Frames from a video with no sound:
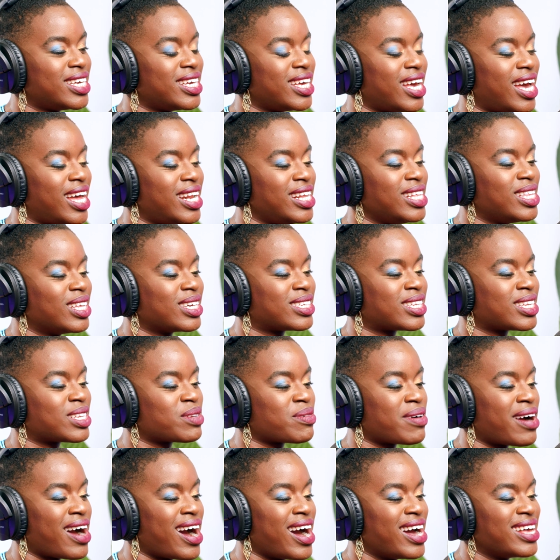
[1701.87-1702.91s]
and he looked into
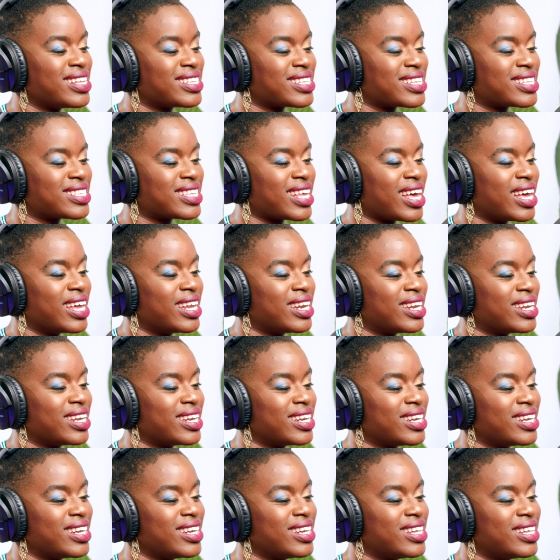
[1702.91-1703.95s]
my eyes and said,
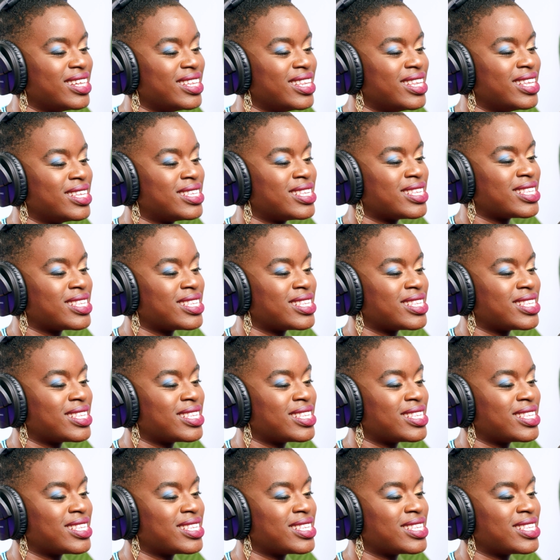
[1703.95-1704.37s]
"This